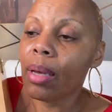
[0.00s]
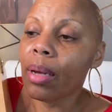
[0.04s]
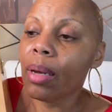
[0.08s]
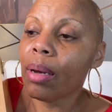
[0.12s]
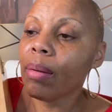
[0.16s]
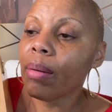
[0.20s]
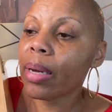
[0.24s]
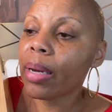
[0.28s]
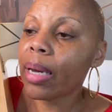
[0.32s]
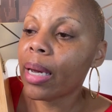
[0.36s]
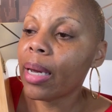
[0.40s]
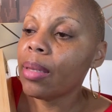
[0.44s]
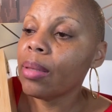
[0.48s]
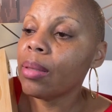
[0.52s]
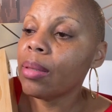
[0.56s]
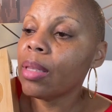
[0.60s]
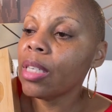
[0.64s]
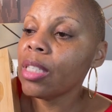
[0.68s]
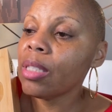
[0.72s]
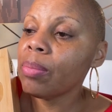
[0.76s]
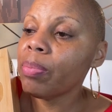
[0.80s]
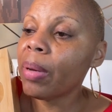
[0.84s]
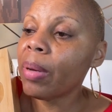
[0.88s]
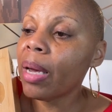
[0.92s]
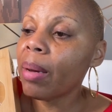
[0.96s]
Okay,
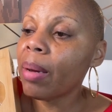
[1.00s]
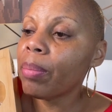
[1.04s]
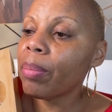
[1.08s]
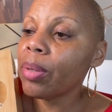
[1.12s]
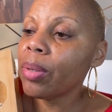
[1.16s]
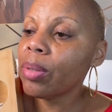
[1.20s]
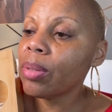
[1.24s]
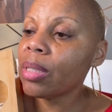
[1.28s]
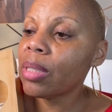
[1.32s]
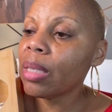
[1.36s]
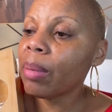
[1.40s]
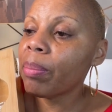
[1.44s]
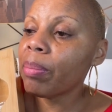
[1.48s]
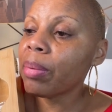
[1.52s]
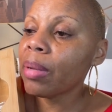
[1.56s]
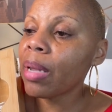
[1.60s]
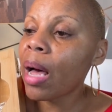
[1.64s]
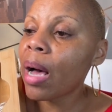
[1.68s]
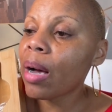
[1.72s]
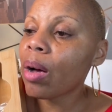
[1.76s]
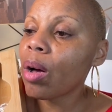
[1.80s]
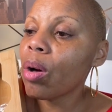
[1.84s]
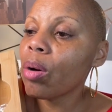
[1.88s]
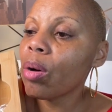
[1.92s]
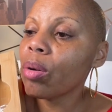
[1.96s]
this bamboo
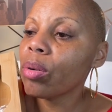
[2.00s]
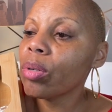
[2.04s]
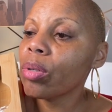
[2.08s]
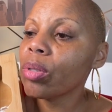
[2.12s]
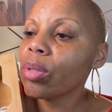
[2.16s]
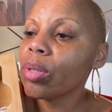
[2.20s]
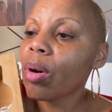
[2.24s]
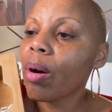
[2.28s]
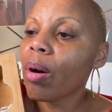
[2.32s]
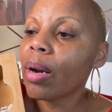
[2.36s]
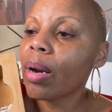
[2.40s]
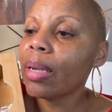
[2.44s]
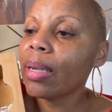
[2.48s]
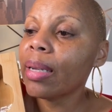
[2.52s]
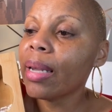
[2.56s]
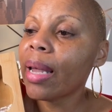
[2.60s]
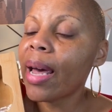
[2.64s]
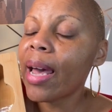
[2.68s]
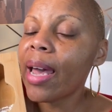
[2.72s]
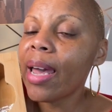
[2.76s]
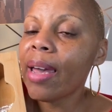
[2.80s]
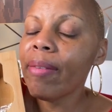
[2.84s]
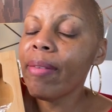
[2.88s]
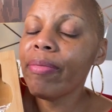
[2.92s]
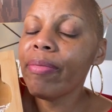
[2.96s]
Ziploc holders are
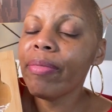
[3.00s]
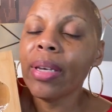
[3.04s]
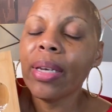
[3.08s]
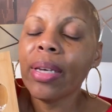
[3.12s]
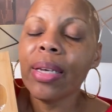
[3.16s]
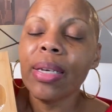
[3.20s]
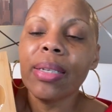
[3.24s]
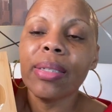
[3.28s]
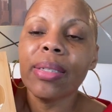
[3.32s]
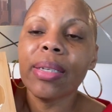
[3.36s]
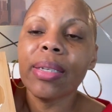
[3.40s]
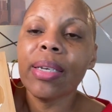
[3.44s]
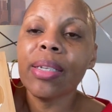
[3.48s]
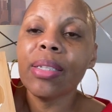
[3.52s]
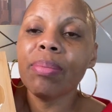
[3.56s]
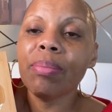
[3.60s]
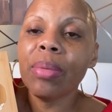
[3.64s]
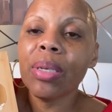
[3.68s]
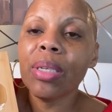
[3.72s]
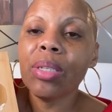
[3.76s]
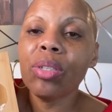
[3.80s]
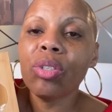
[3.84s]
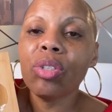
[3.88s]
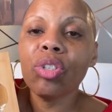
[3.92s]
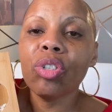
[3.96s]
life, says
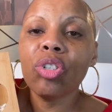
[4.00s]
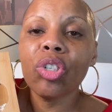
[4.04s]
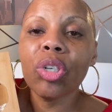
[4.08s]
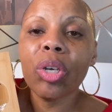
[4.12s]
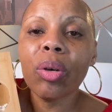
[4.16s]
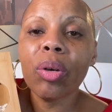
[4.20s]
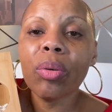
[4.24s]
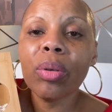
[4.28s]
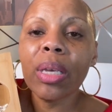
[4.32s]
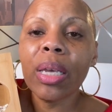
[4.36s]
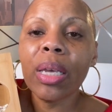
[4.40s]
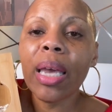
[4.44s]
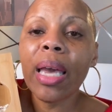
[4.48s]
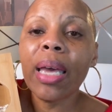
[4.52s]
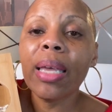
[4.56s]
Miss Jody.